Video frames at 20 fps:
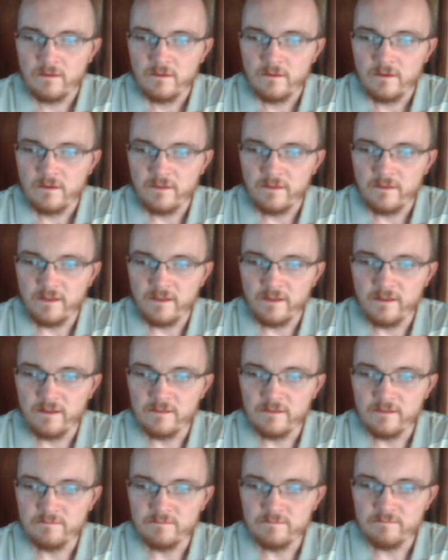And
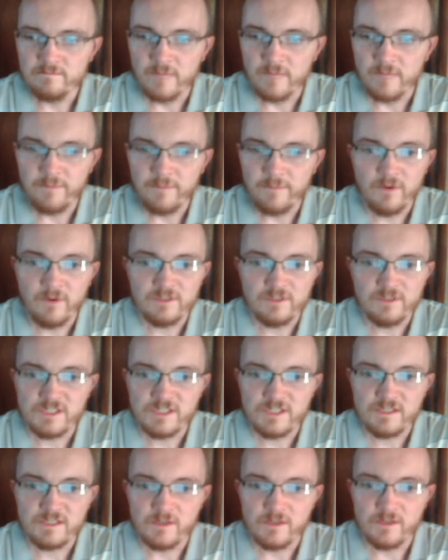then my opponent
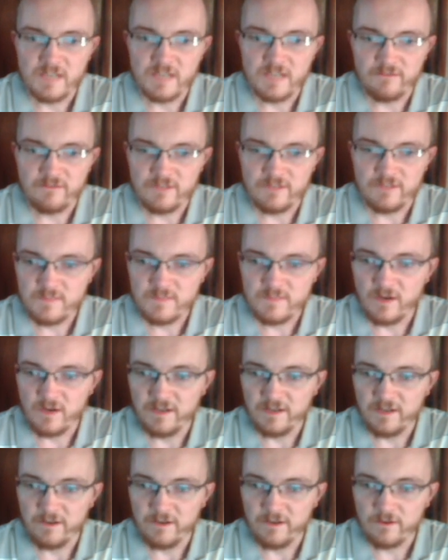just goes after this
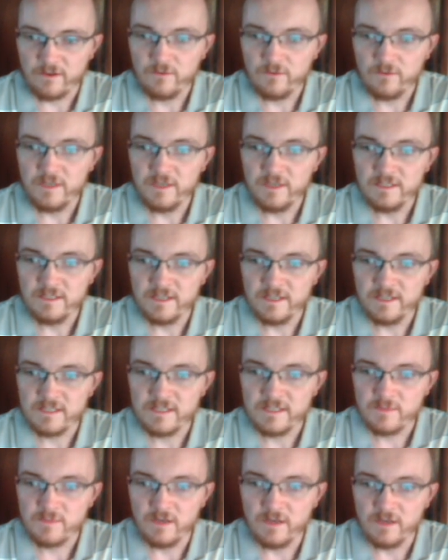pawn here. Queen
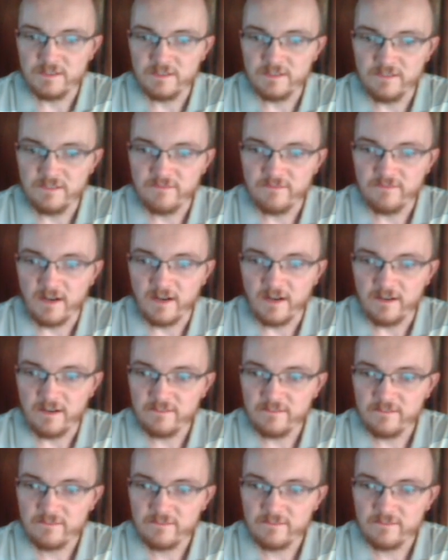takes pawn d5.